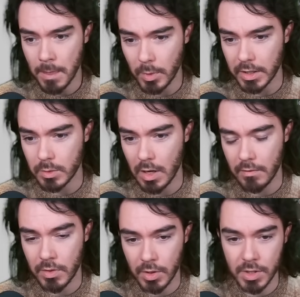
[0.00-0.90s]
What else we
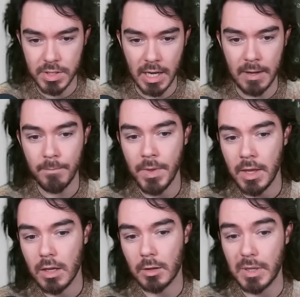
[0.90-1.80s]
have? Thursday,
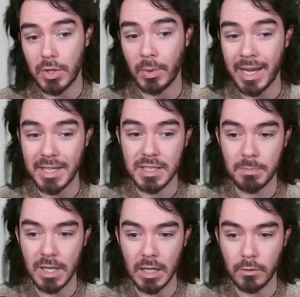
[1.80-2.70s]
going to be 3x
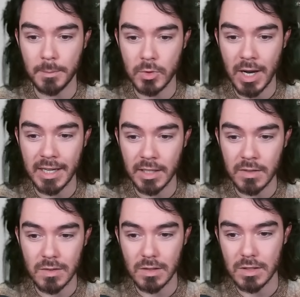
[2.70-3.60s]
speed from
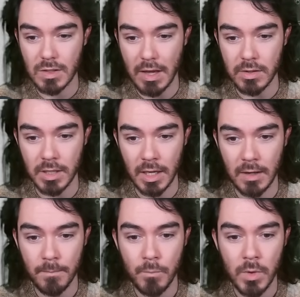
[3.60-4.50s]
Dragons. Saturday
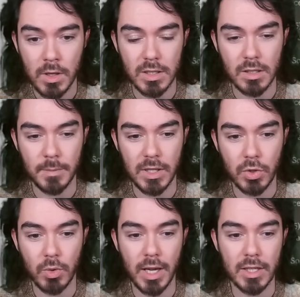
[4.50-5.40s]
is going to be
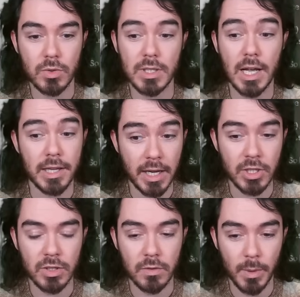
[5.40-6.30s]
3x
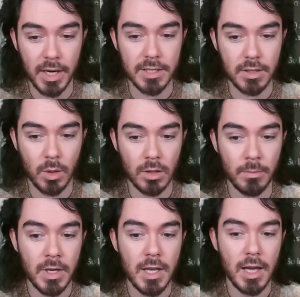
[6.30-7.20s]
retaliation from Ice Golem.
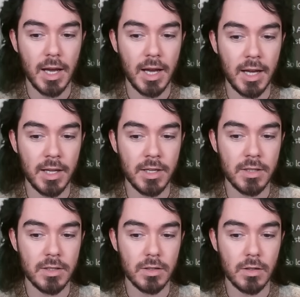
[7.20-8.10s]

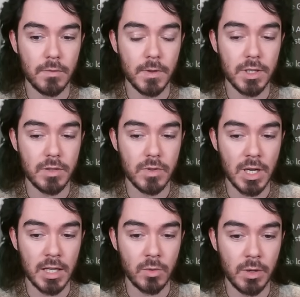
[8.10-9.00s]
And the 1st of
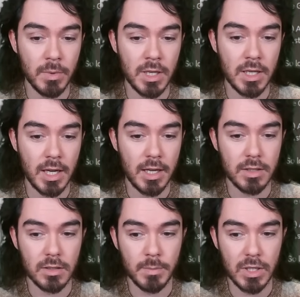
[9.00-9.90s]
January, Monday,
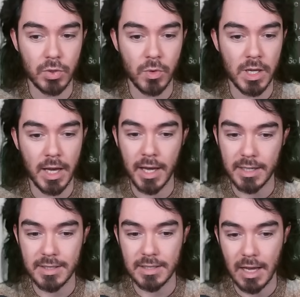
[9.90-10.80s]
is going to be 3x
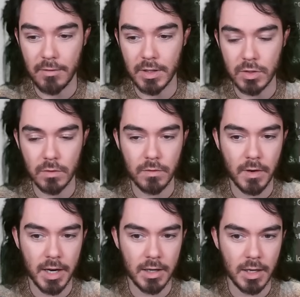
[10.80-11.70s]
Savage from
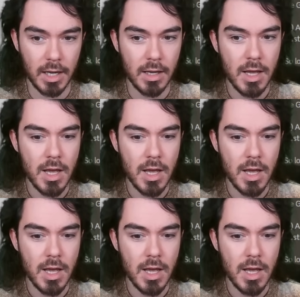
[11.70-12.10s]
Fire Knight.